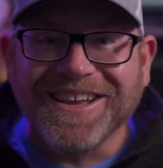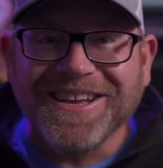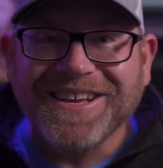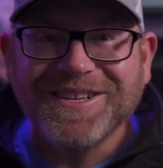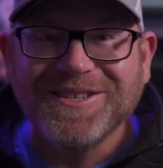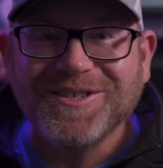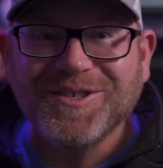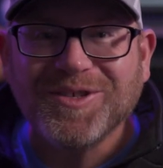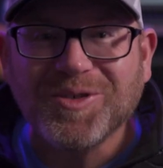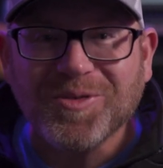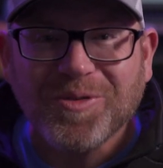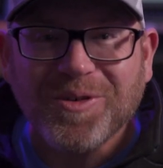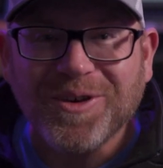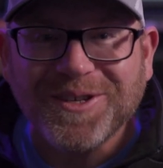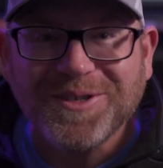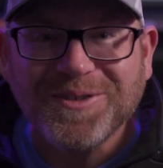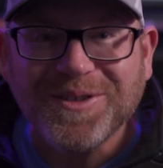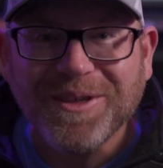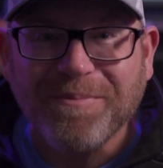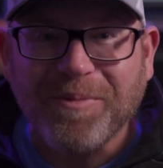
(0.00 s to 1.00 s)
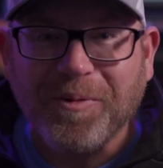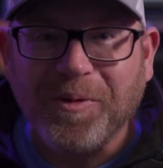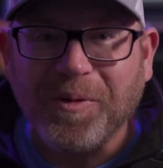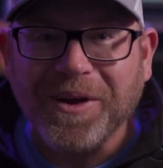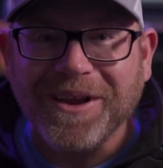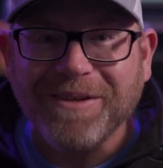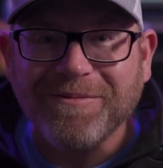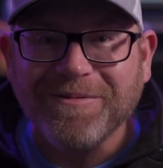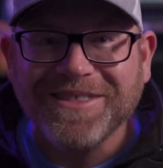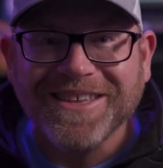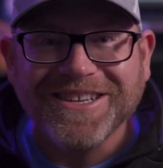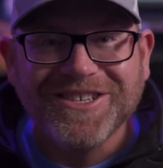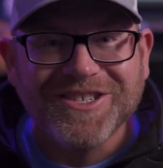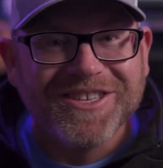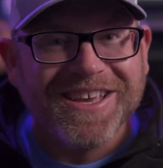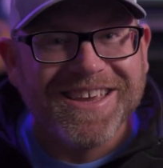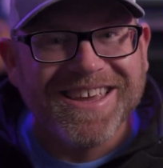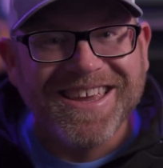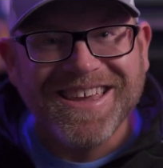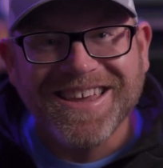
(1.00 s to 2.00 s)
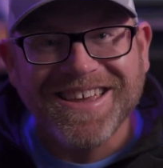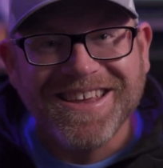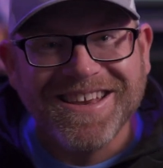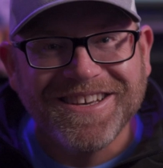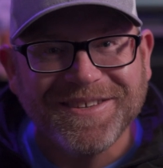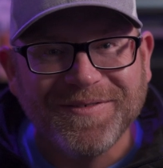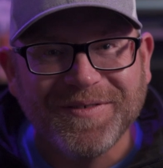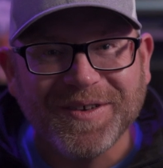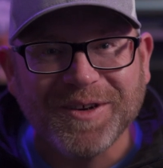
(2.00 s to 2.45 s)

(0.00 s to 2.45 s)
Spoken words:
He's short, to the point, with just a hint of